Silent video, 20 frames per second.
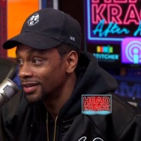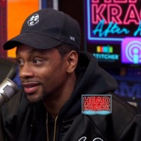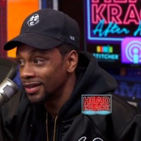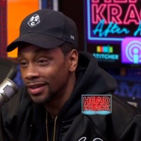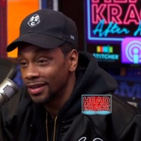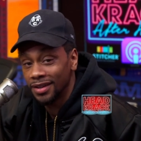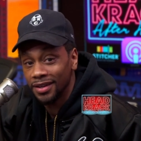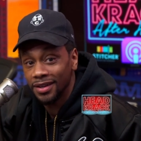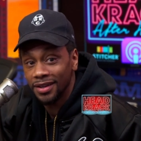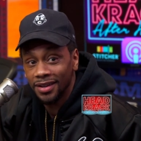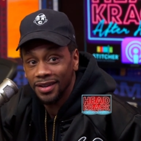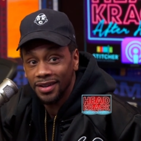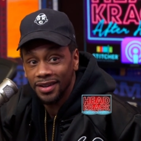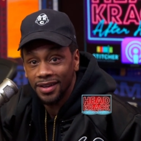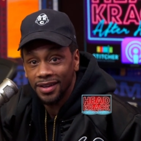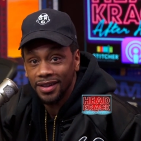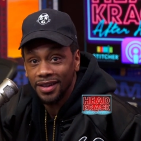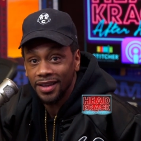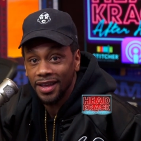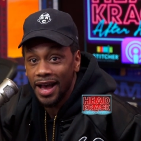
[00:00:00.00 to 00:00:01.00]
Oh,
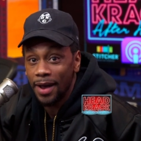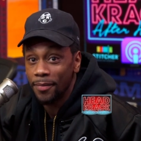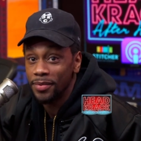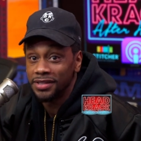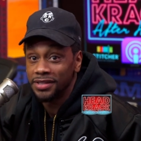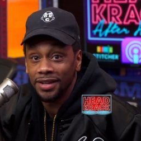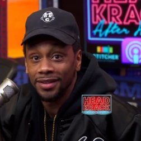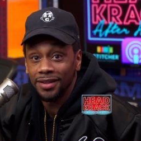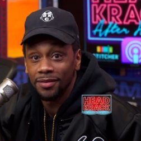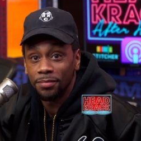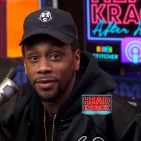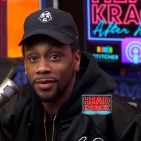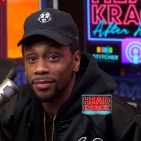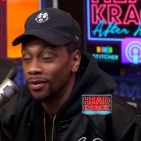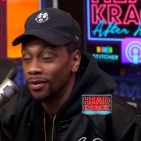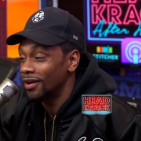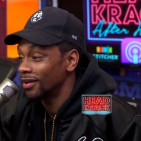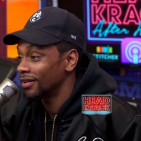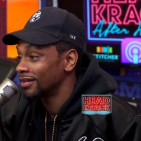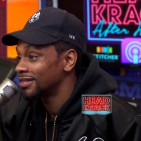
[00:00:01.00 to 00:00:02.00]
man. I'm I be telling people
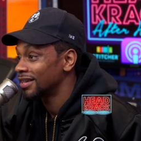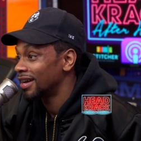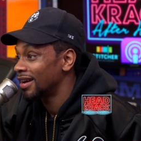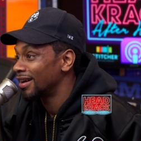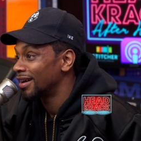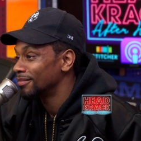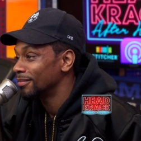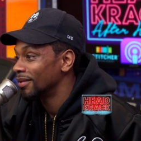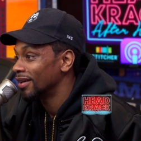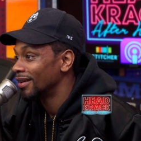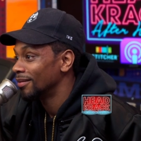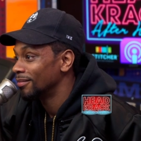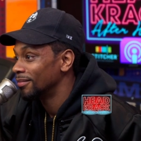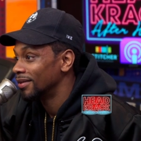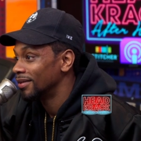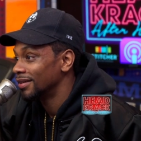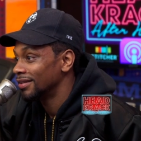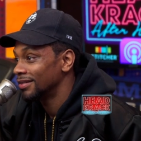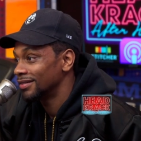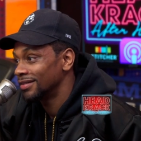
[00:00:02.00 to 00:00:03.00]
all the time, man,
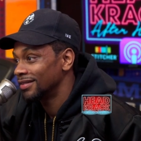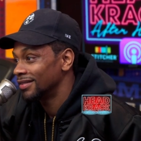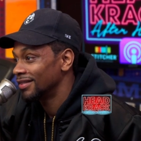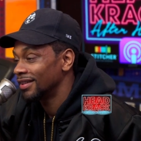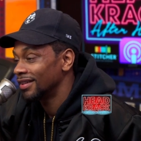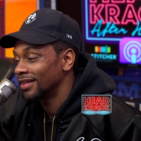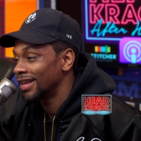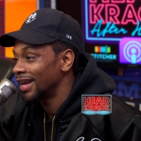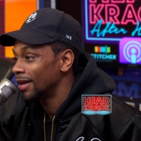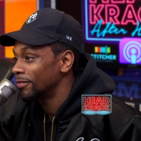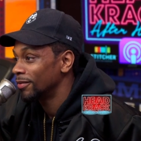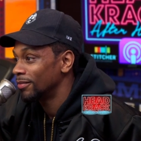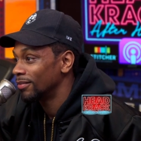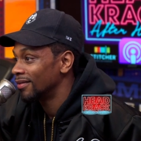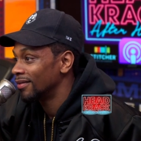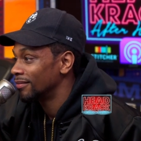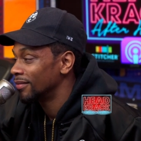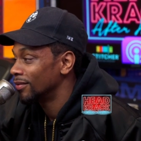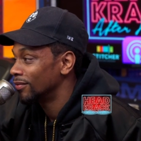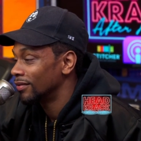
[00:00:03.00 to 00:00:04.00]
but a lot of people
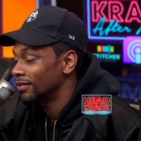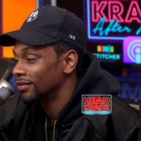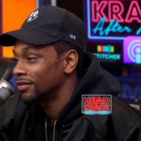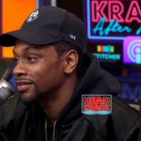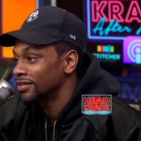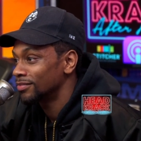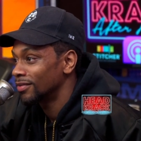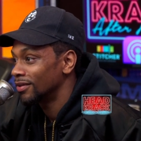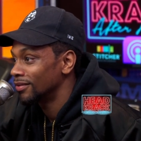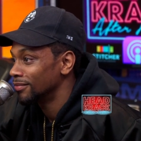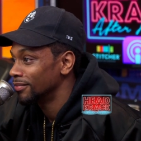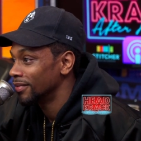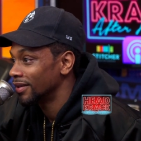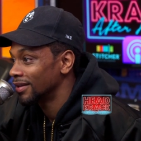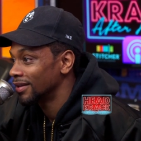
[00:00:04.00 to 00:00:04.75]
don't be wanting to smoke. I